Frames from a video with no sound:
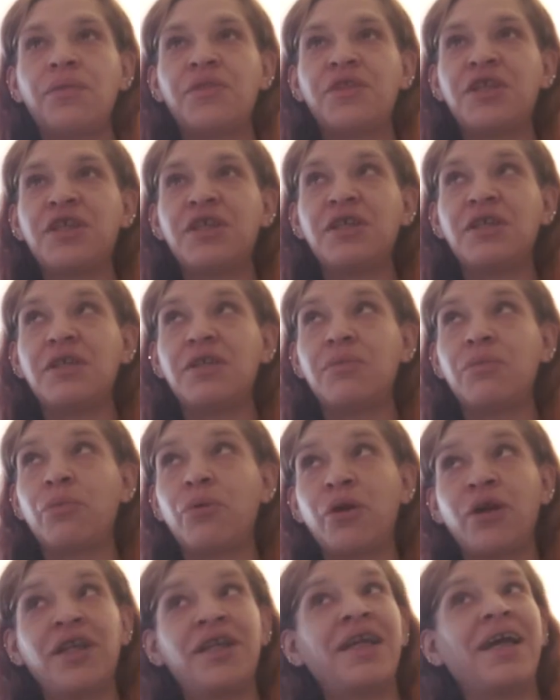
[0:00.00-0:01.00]
the
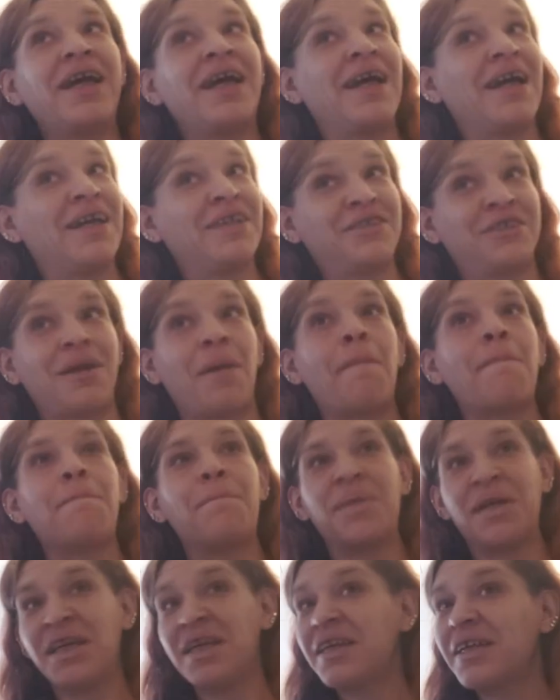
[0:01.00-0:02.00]
one that has the
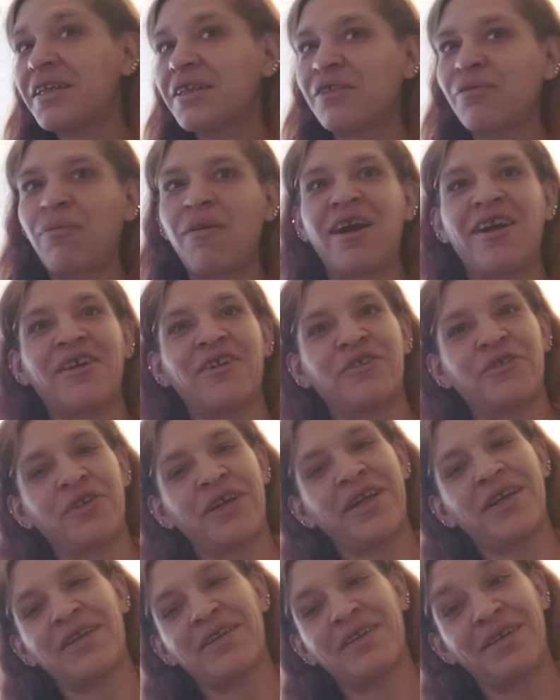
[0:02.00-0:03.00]
biggest fire
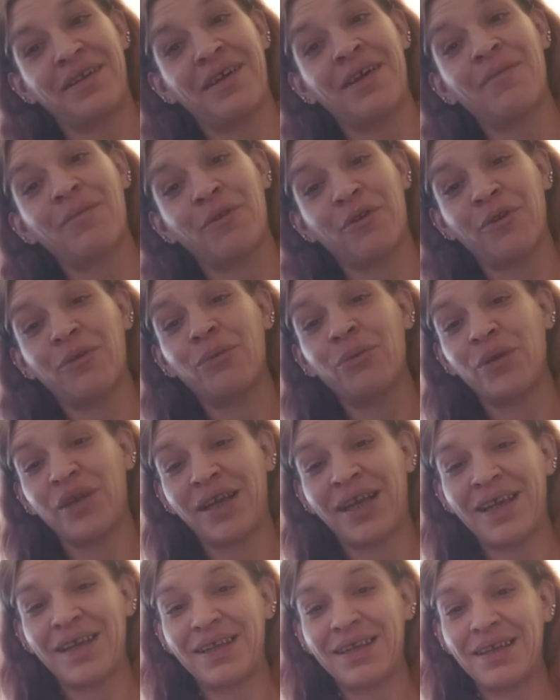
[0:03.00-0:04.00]
dragon ever
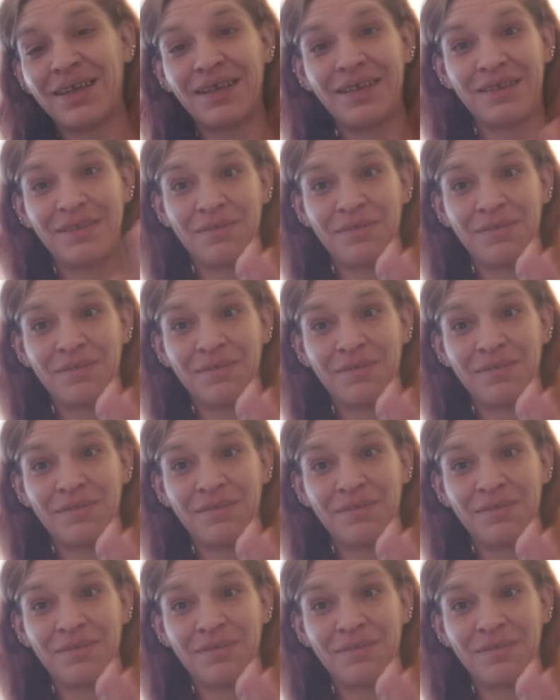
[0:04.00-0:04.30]
when I